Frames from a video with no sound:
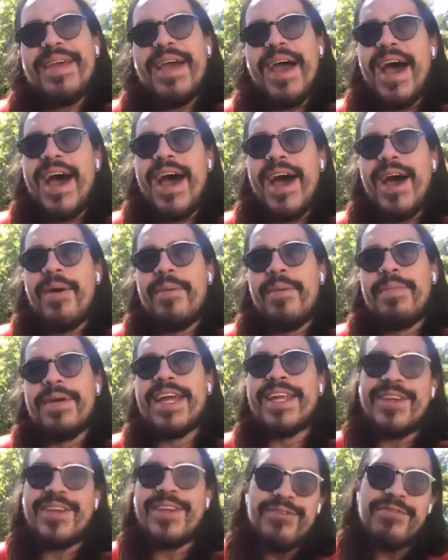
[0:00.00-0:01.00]
But
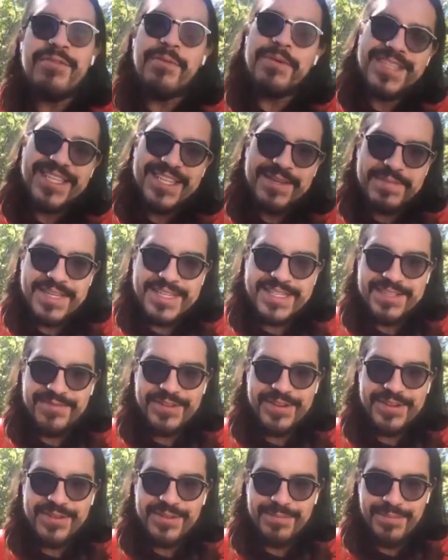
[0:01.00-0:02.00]
I knew it was going to be a
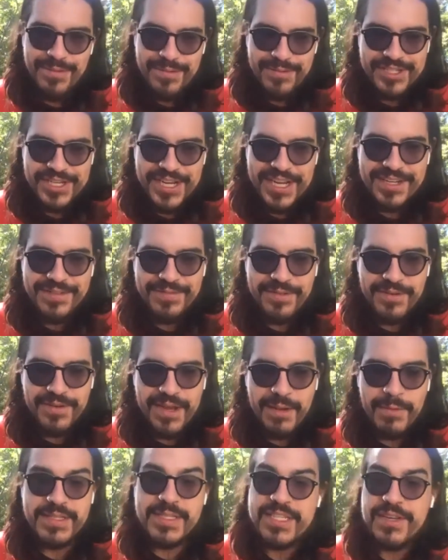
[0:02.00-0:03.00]
difficult project.
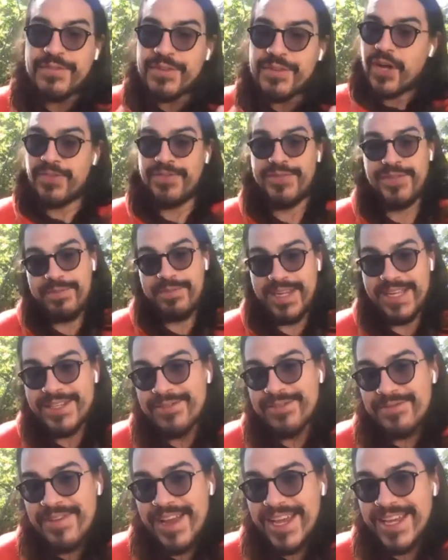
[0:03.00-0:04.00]
It was difficult for me
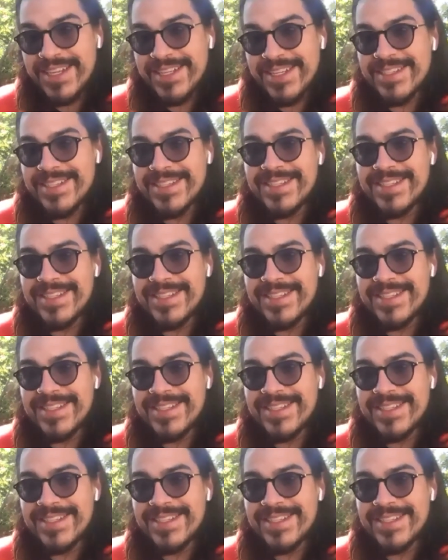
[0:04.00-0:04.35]
to write.